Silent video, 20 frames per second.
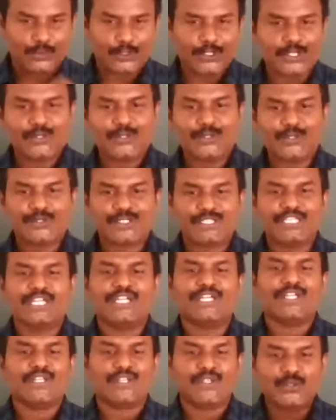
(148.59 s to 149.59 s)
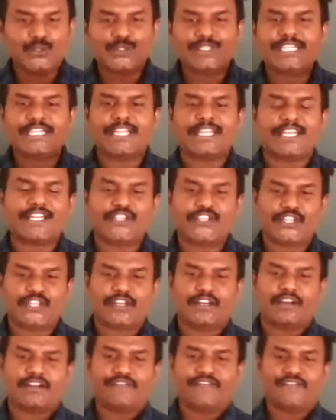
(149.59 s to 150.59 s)
produce new generation
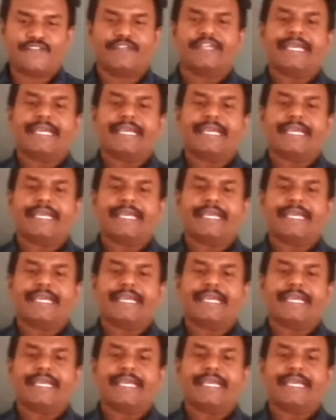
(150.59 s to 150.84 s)
of